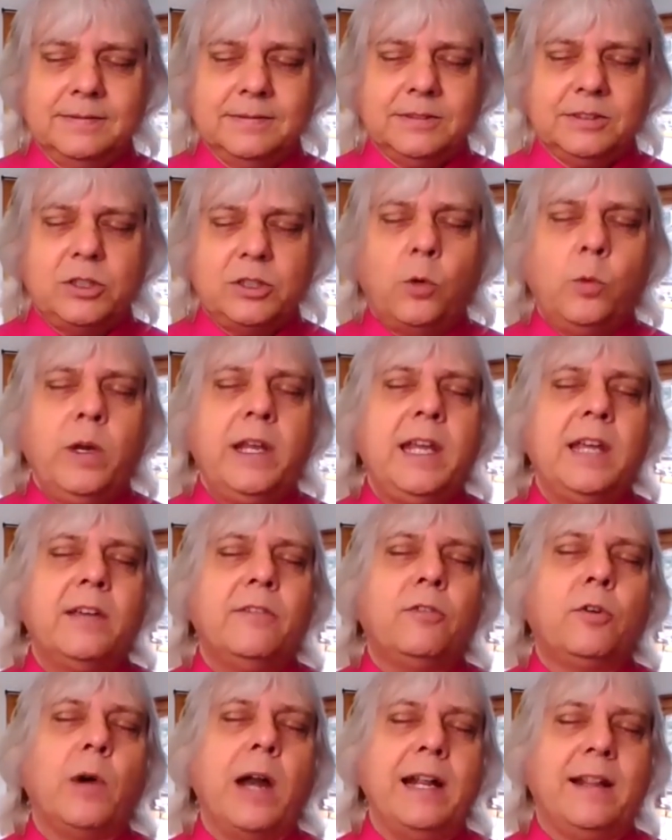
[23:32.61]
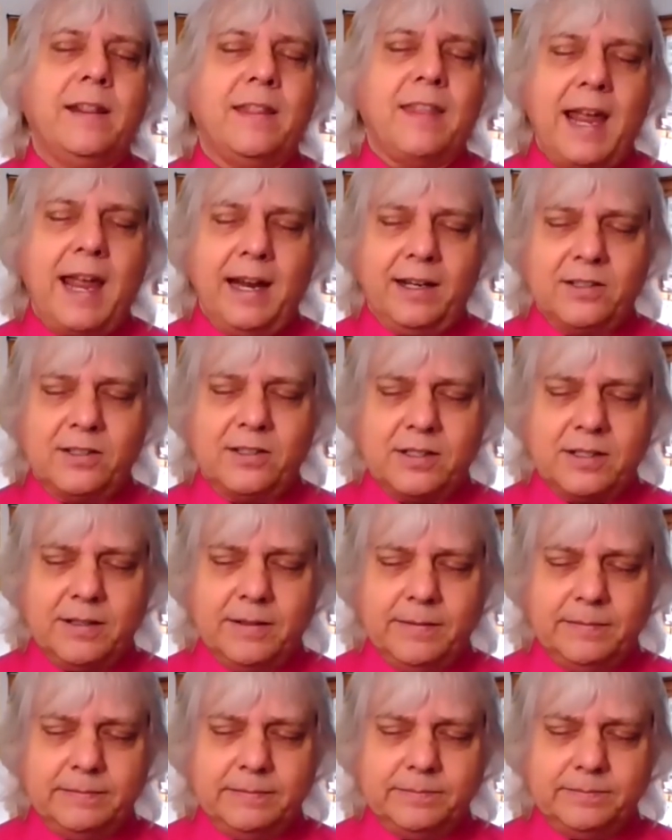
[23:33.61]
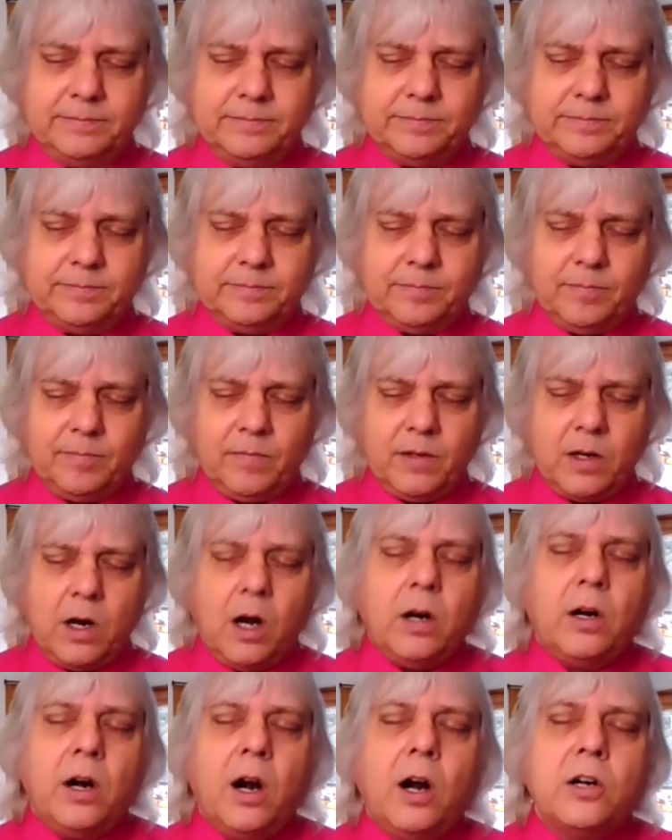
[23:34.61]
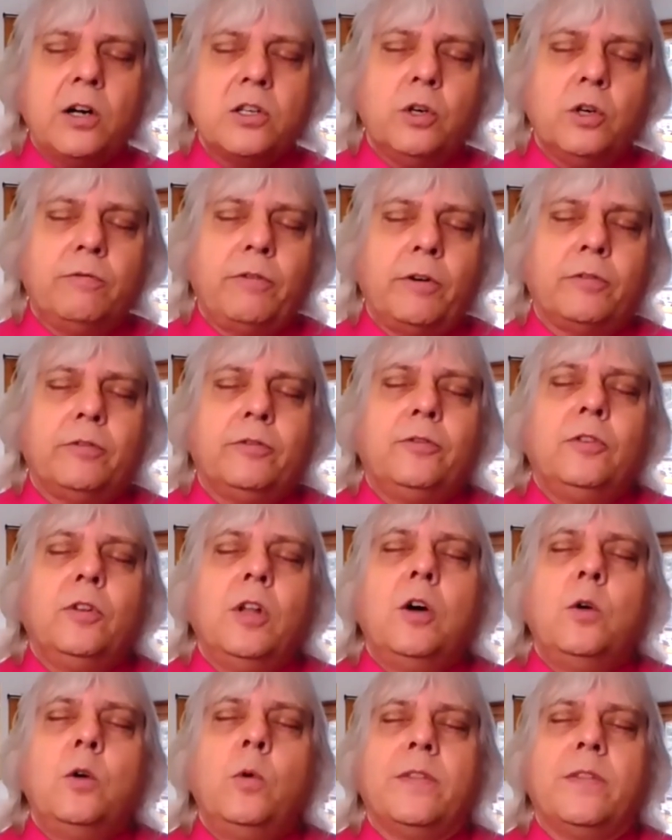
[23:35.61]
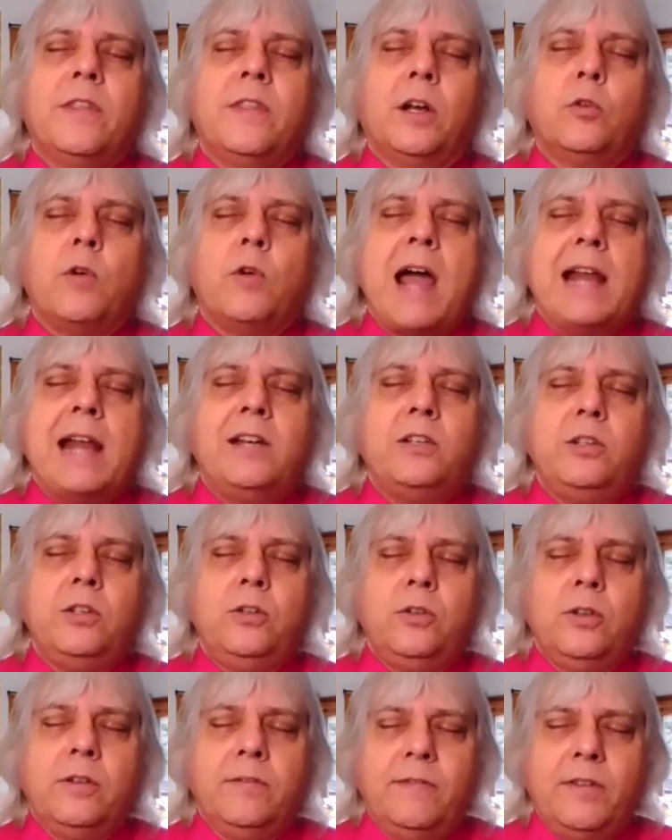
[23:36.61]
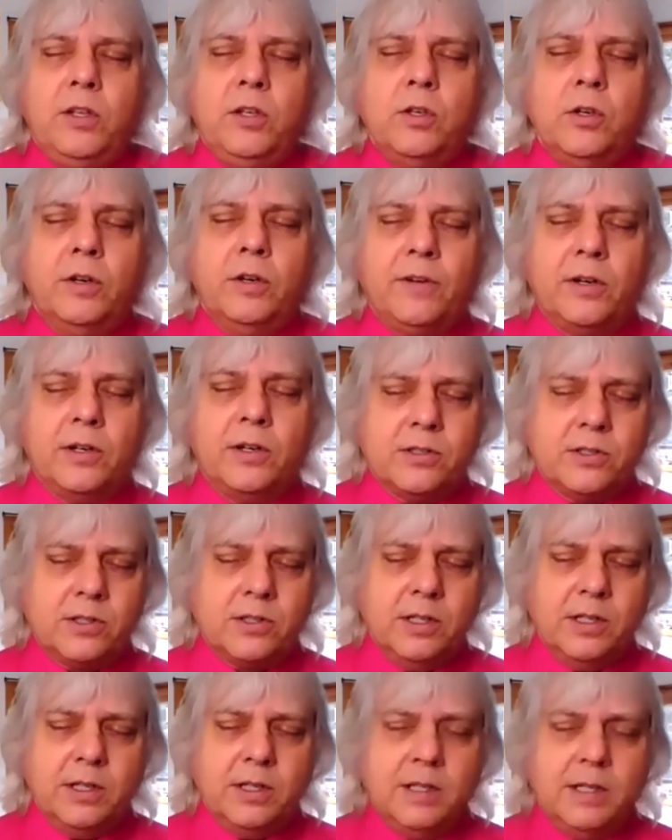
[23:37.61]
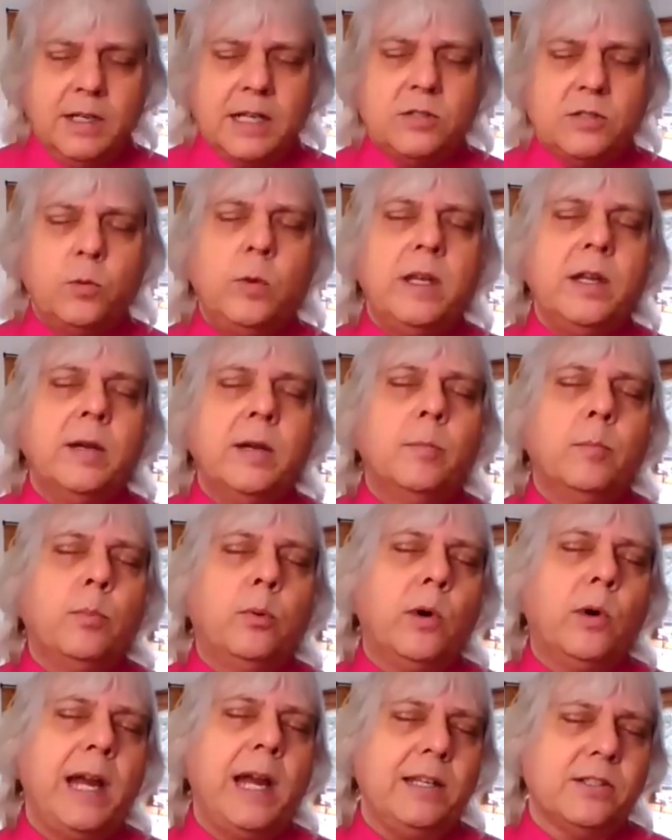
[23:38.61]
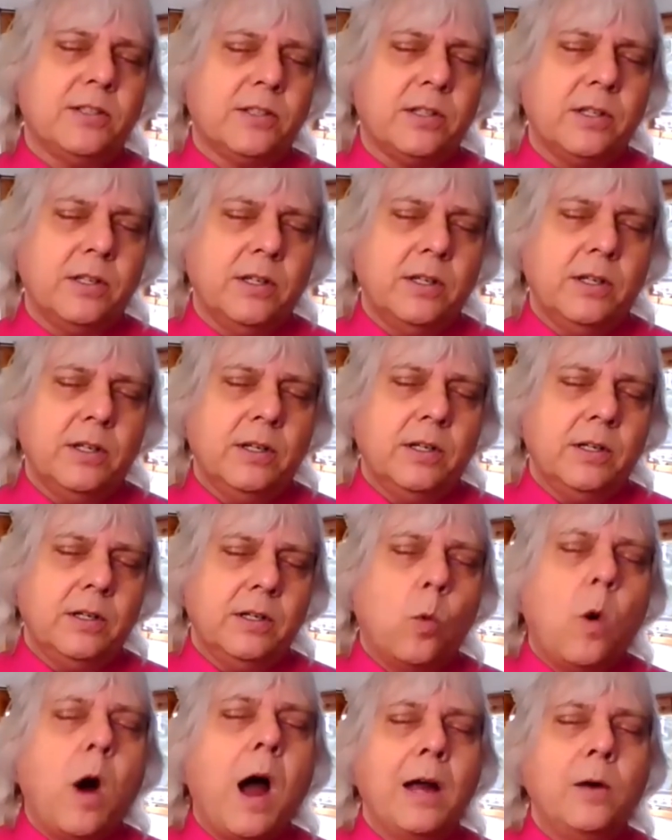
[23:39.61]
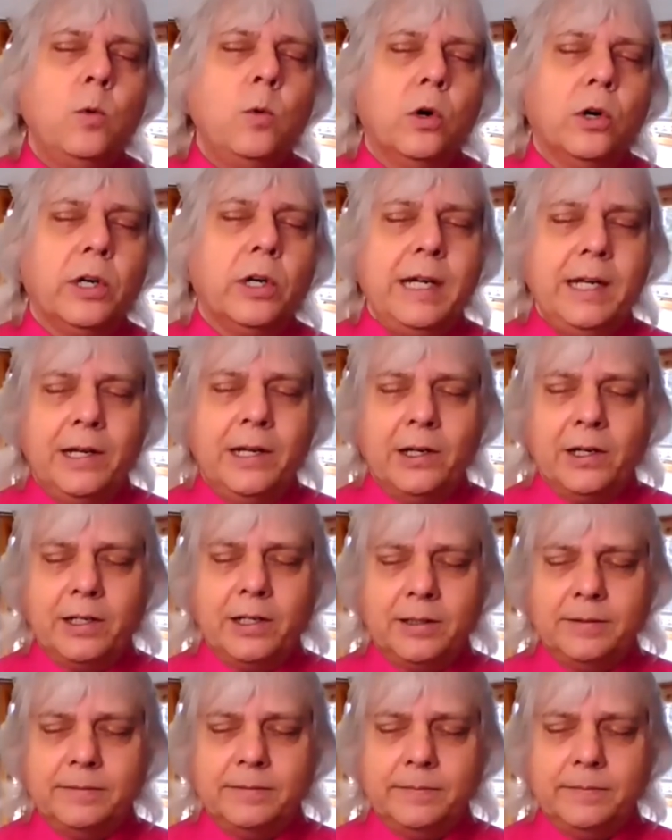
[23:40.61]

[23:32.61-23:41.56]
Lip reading: So we give great thanks. Our hearts overflow with the gratitude of the universe as we embrace why we're here.